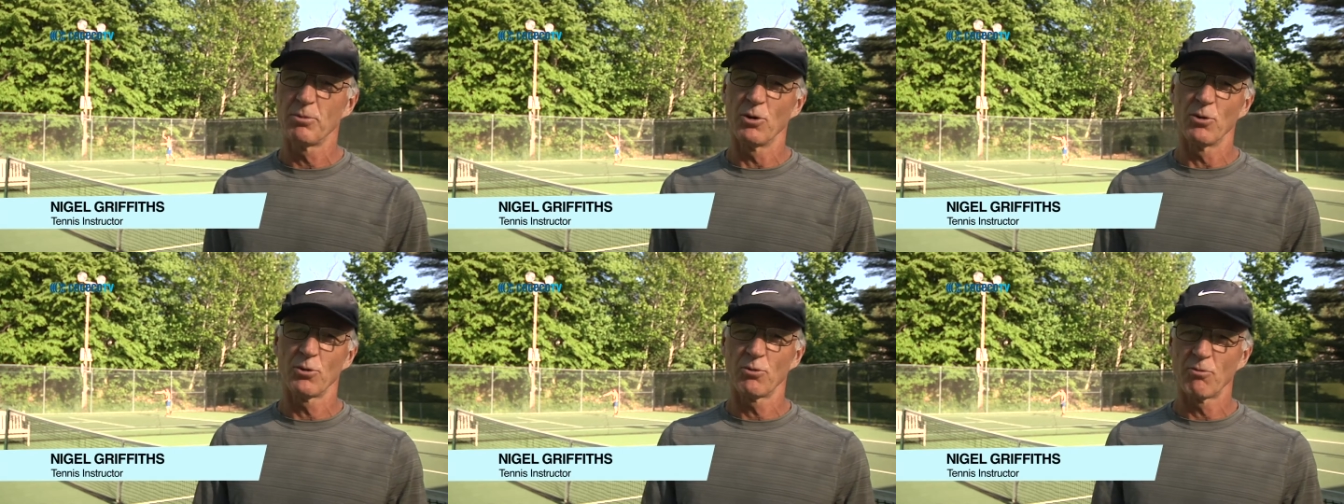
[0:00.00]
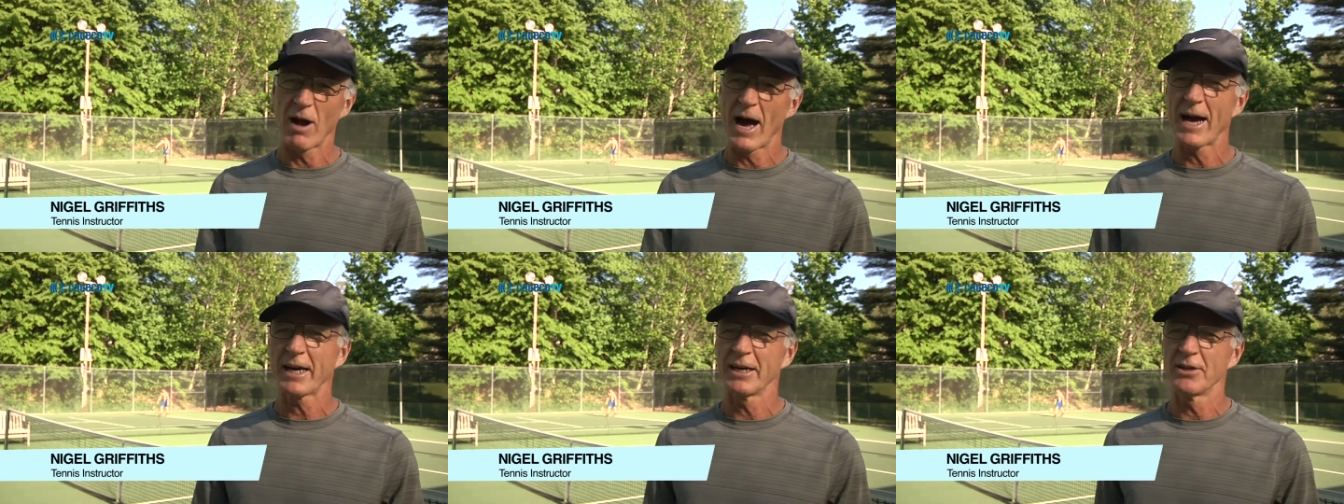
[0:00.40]
both
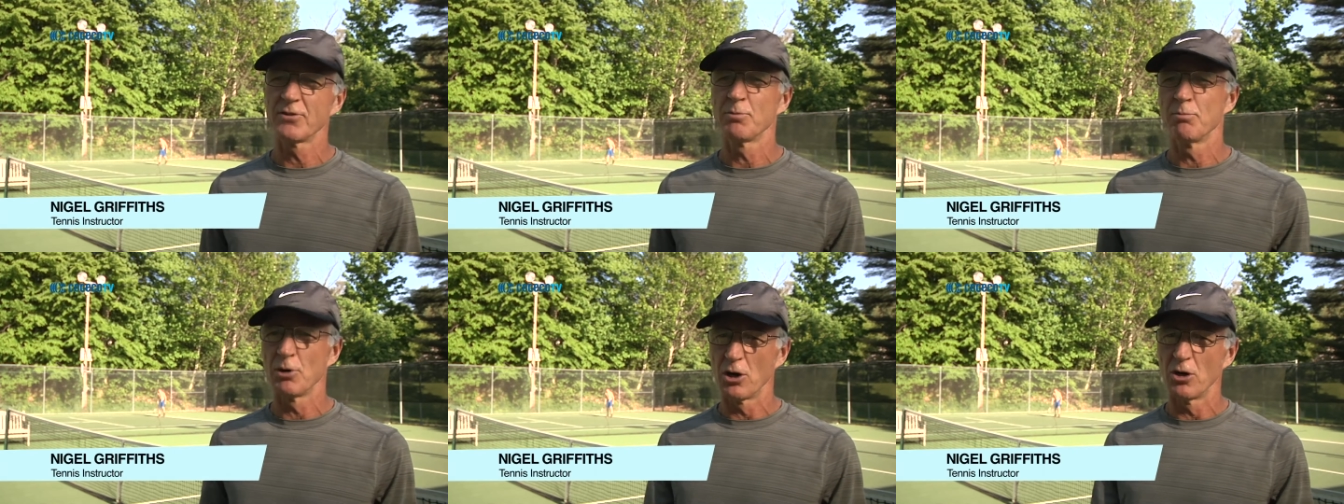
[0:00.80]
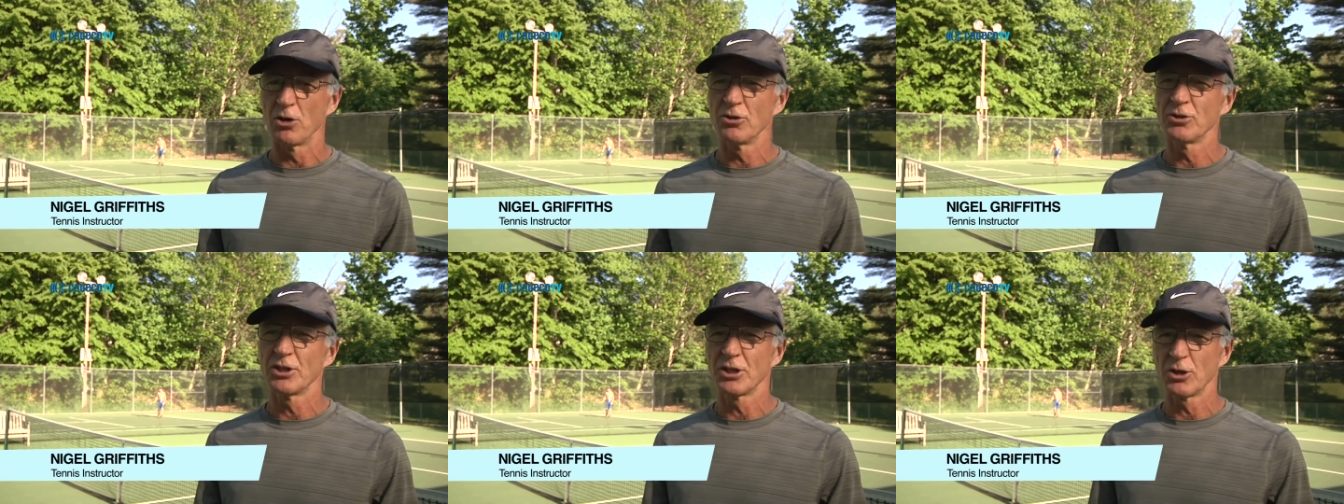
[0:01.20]
rackets,
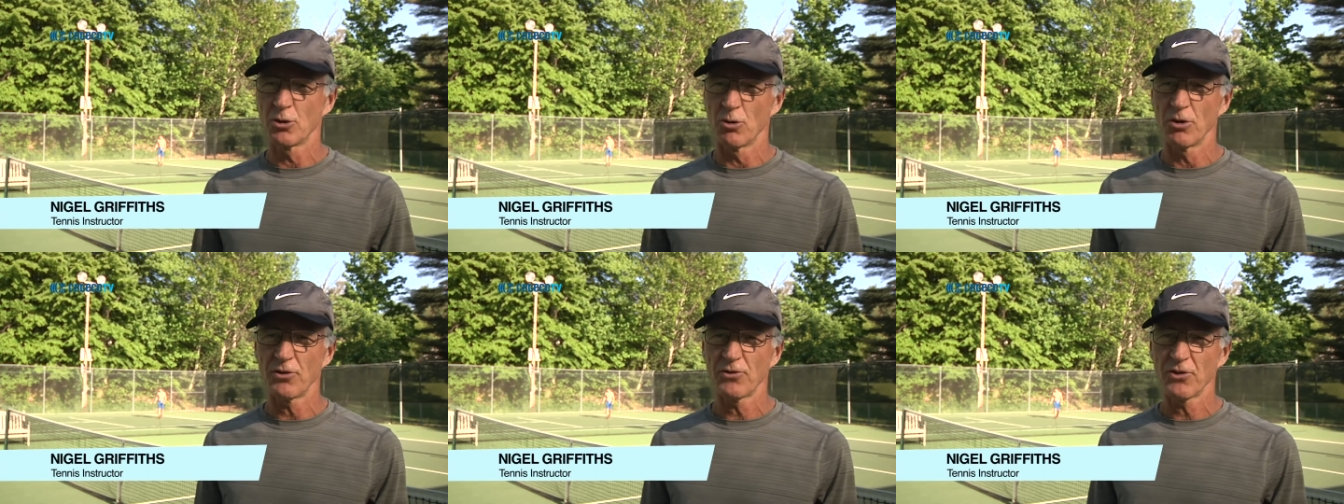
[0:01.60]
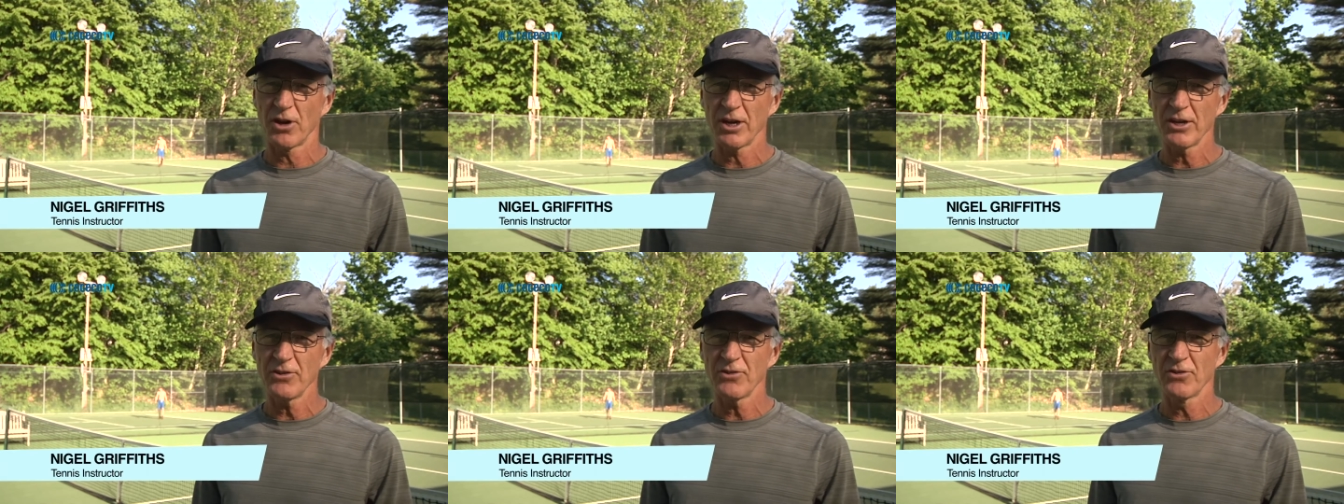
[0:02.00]
balls, and court
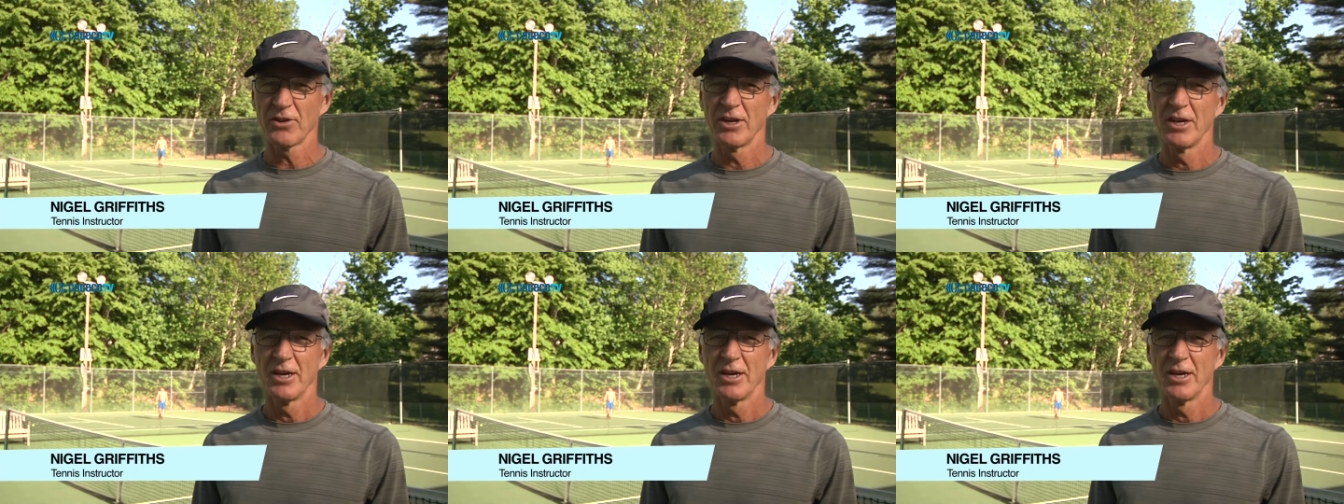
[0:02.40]
size.